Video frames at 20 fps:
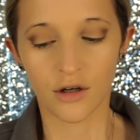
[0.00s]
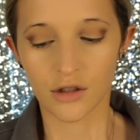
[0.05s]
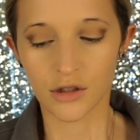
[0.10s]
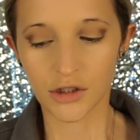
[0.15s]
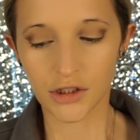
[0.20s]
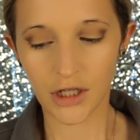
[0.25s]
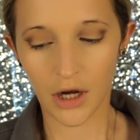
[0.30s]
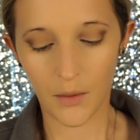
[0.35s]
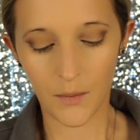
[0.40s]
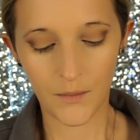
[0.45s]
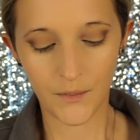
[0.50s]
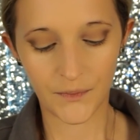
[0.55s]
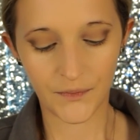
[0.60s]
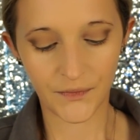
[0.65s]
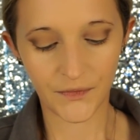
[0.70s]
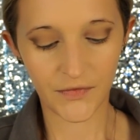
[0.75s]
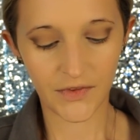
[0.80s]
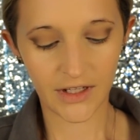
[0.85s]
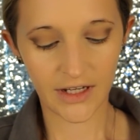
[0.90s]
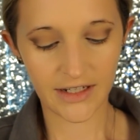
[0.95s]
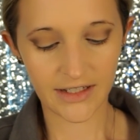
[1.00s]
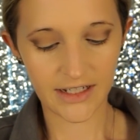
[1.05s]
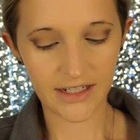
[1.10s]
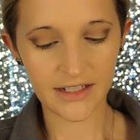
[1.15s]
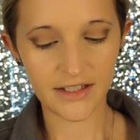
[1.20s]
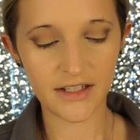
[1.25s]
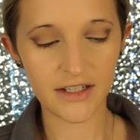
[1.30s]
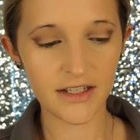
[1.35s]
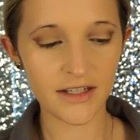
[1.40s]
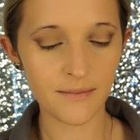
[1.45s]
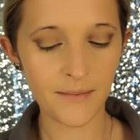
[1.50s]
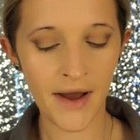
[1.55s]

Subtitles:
So, this is